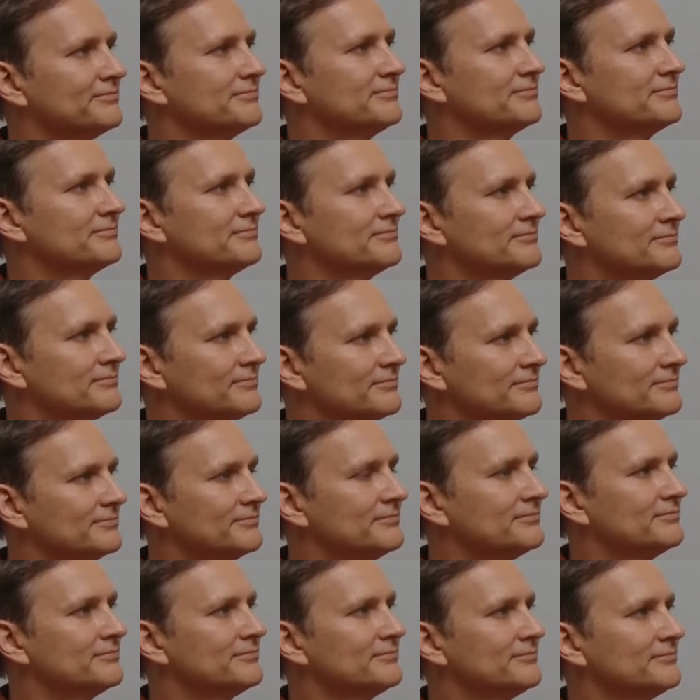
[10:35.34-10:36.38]

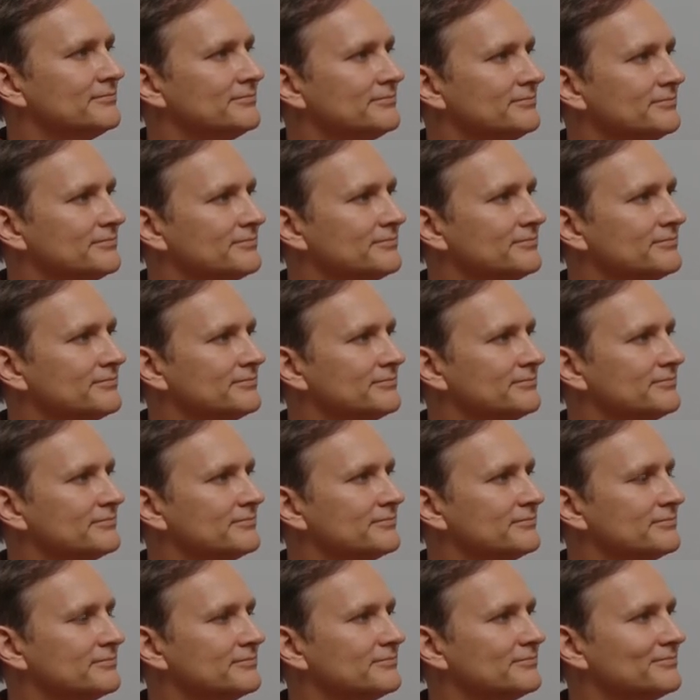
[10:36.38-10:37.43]

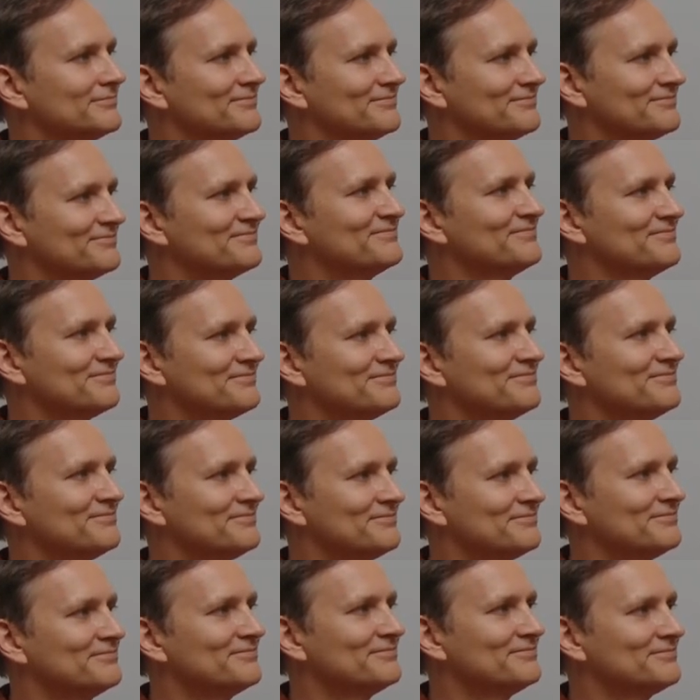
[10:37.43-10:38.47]

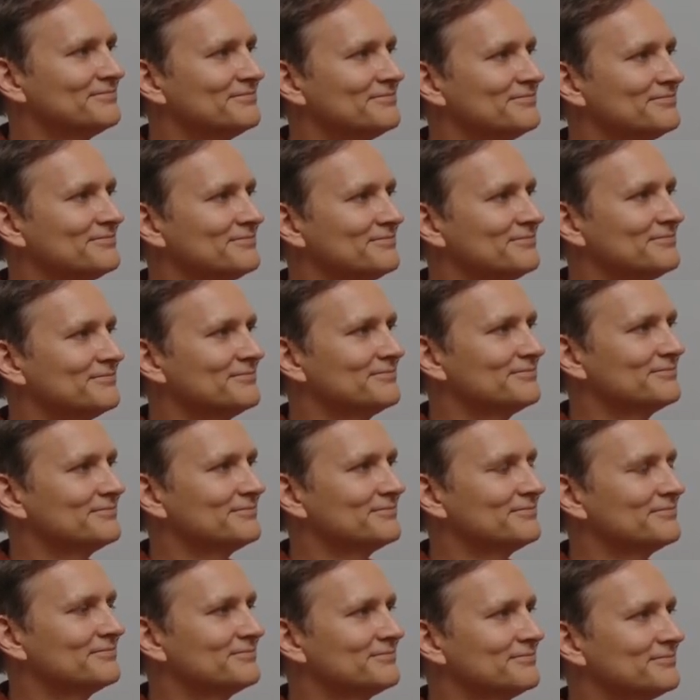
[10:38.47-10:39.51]

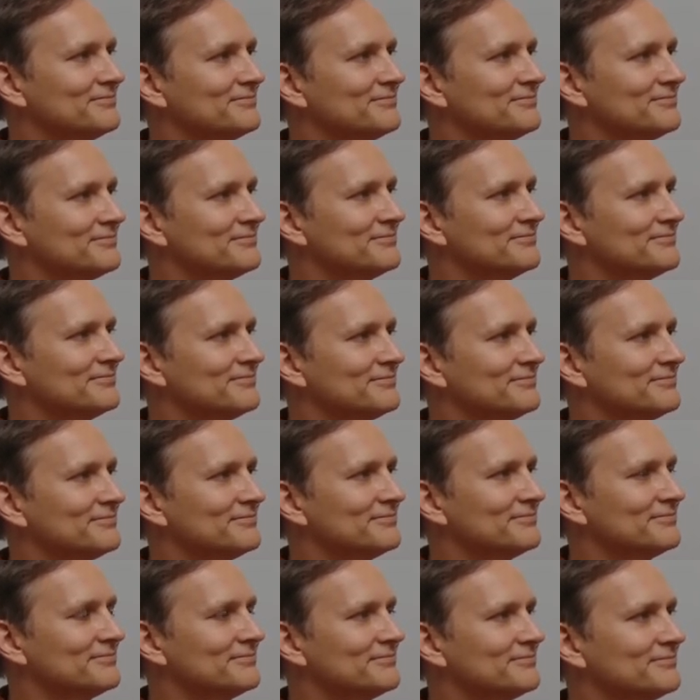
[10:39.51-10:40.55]

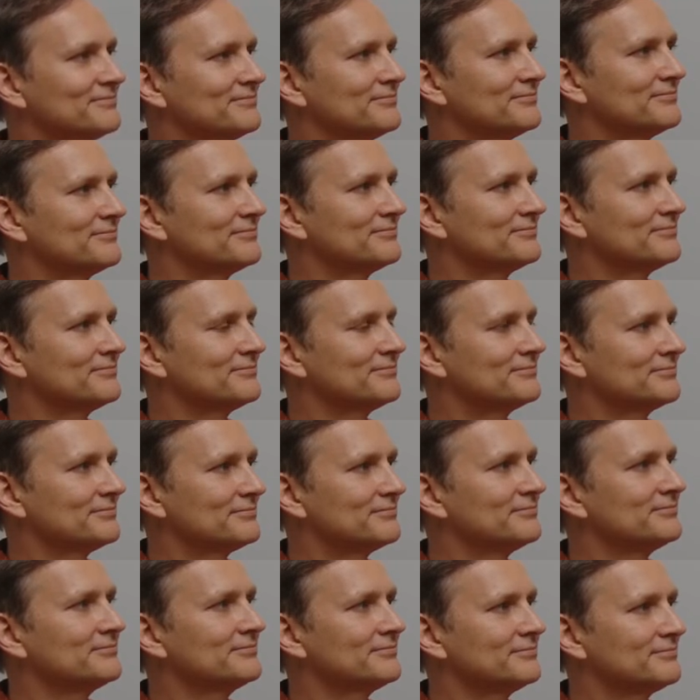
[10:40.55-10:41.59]

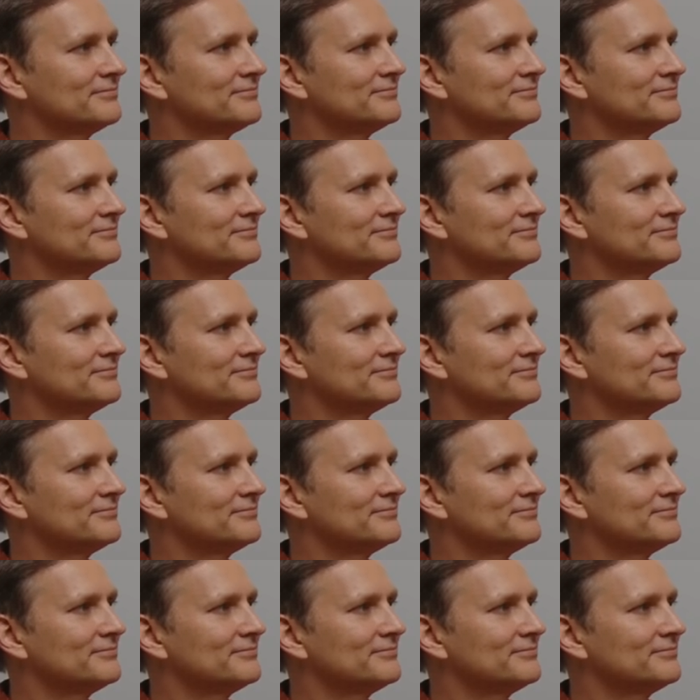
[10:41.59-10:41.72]
(silent)